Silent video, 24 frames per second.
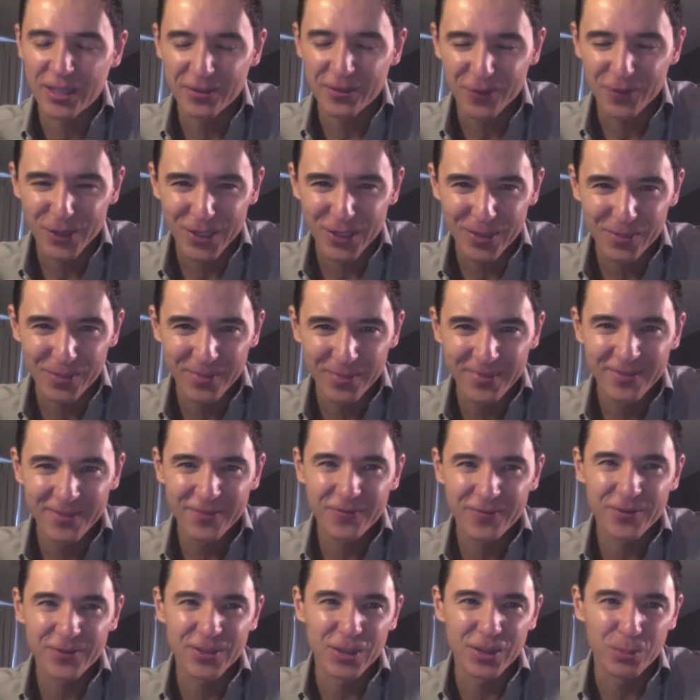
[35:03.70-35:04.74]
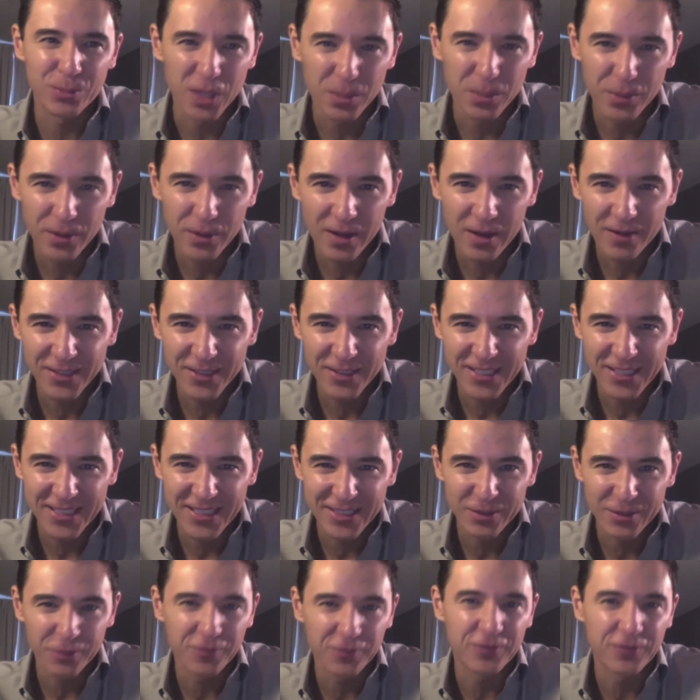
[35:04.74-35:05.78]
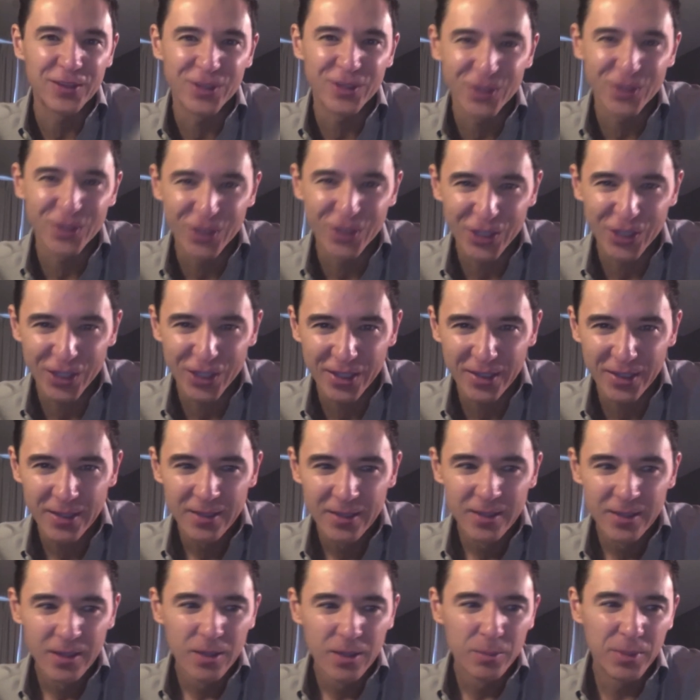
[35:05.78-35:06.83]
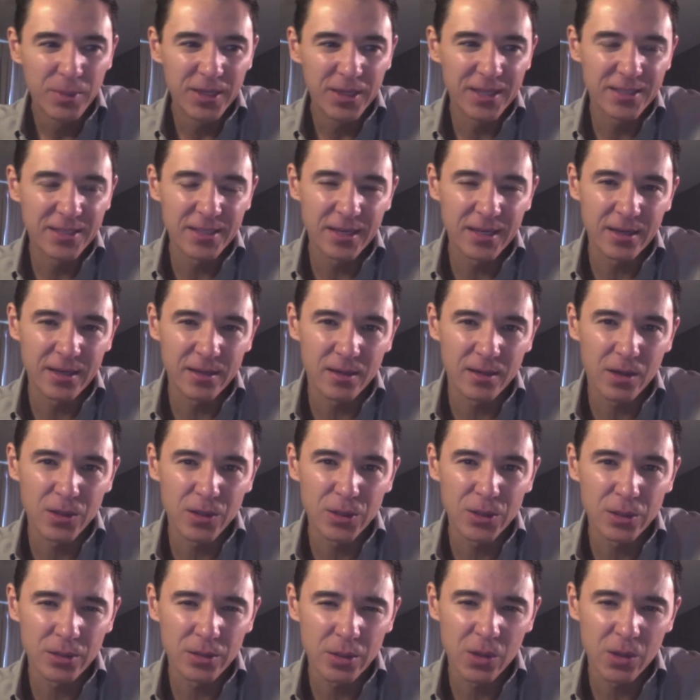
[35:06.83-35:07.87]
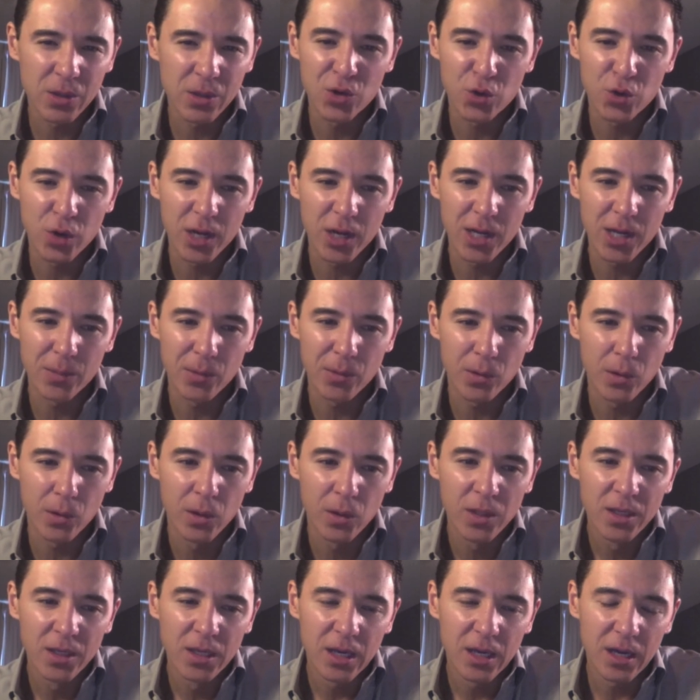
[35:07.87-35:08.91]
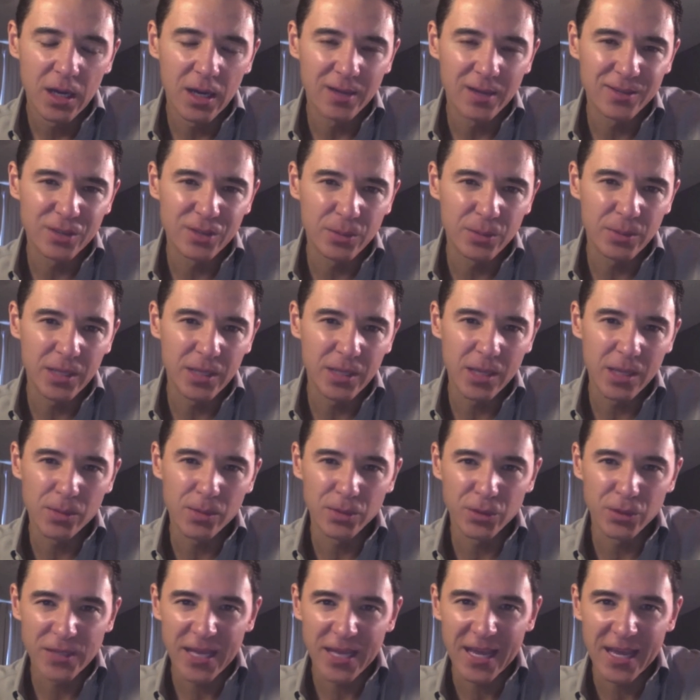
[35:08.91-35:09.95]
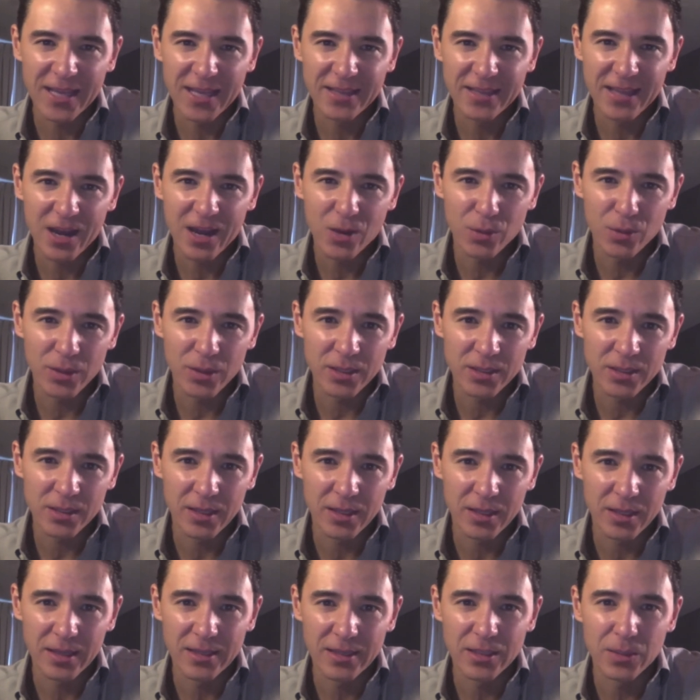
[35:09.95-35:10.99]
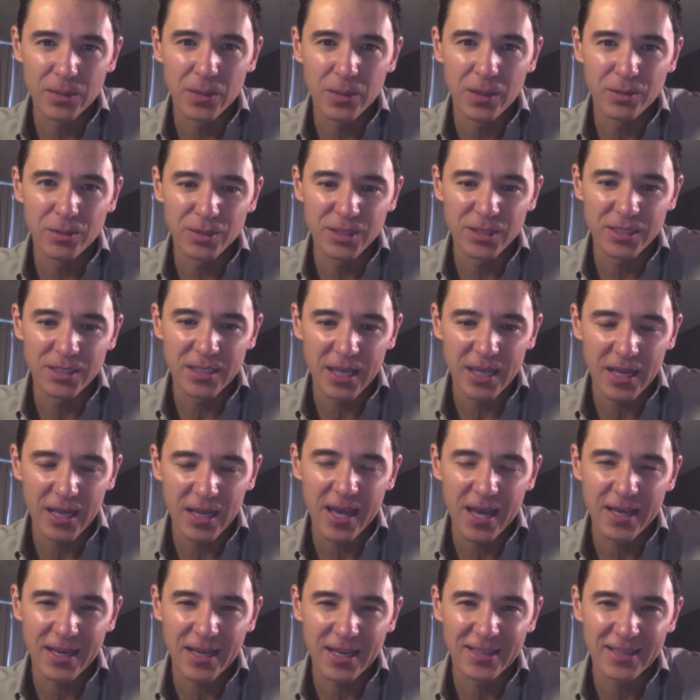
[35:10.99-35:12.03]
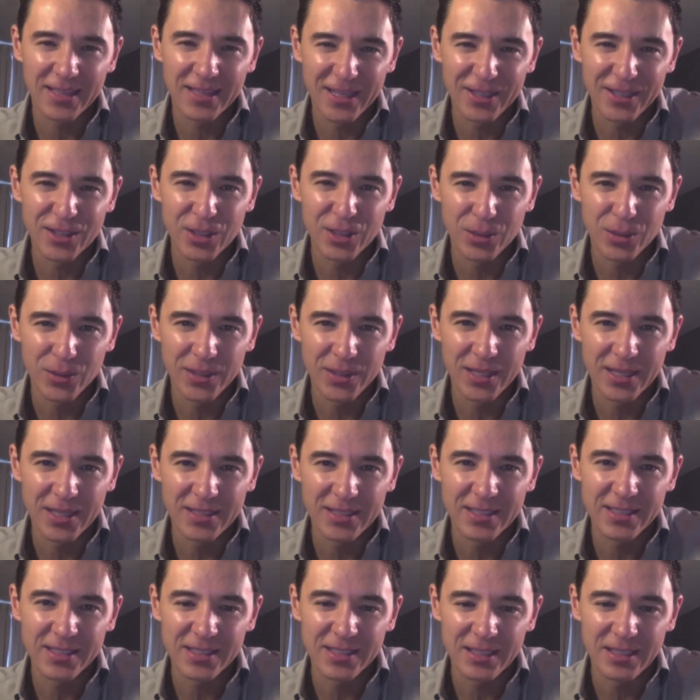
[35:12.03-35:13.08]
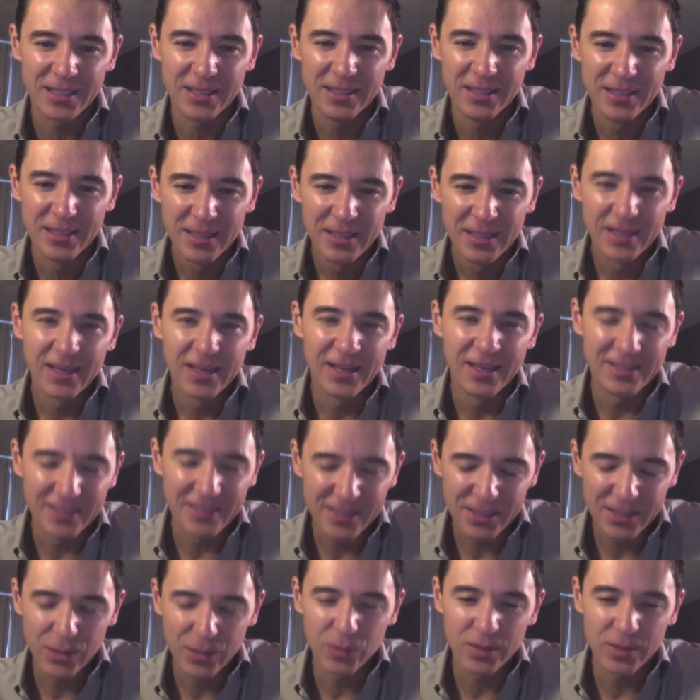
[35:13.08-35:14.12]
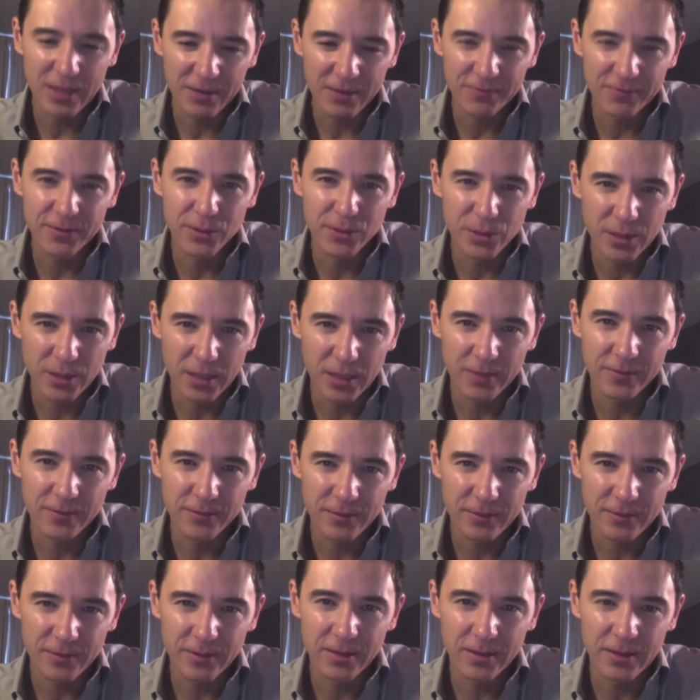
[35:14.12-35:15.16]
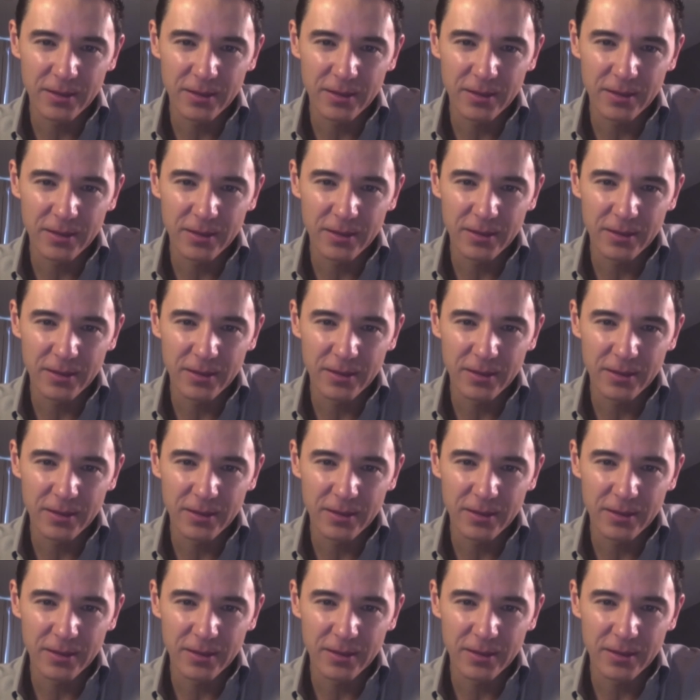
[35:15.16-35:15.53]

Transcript: for some some people. Obviously, it doesn't feel good, but isn't it also so incredible? Uh, to be able to take that risk and, and to be able to say, hey, I like you, and, and to see and to see what that feels like uh,